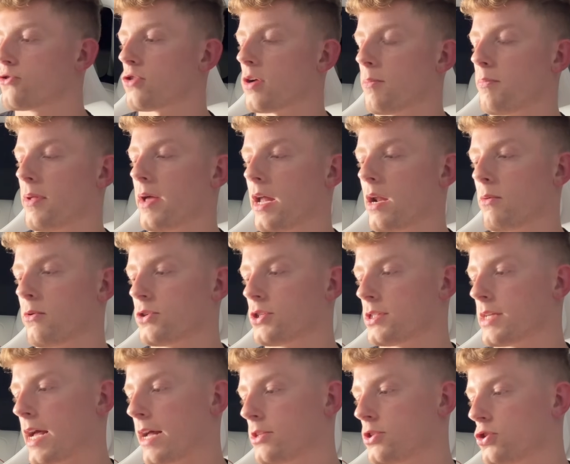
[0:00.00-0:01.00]
Trip planner will
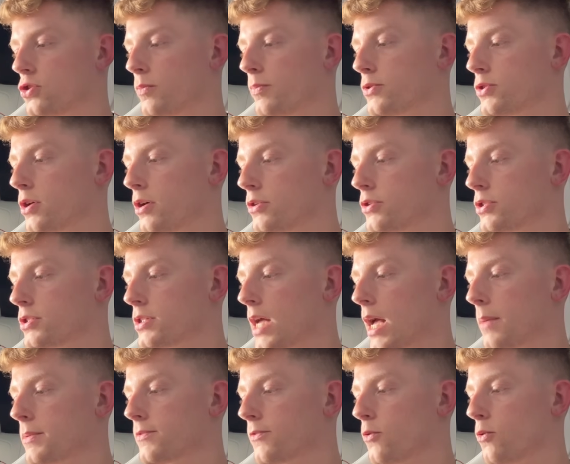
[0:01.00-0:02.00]
just add supercharger
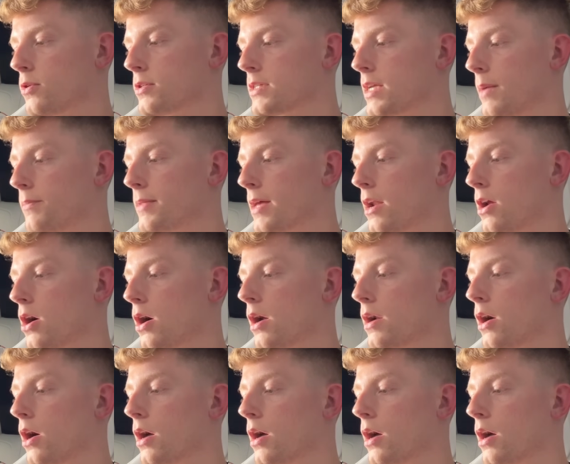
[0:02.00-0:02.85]
stops, of course, keep that on.